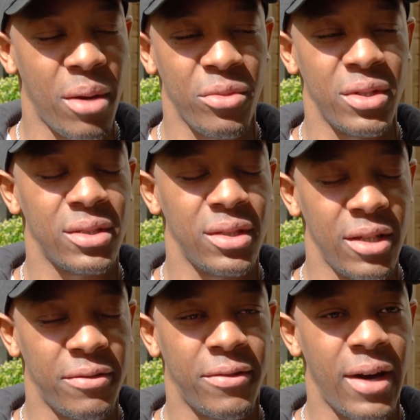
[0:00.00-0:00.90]
memories
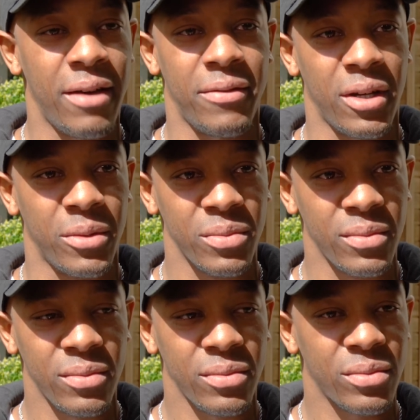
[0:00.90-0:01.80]
live forever
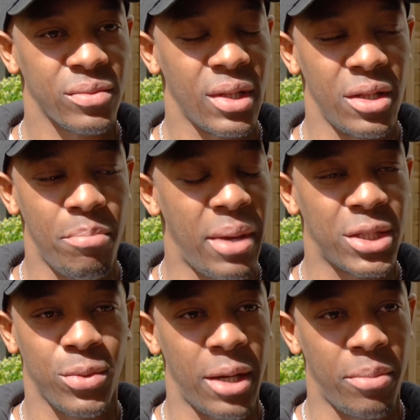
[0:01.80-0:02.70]
in the
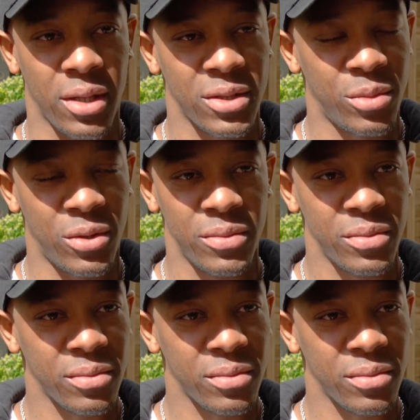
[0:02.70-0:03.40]
best way possible.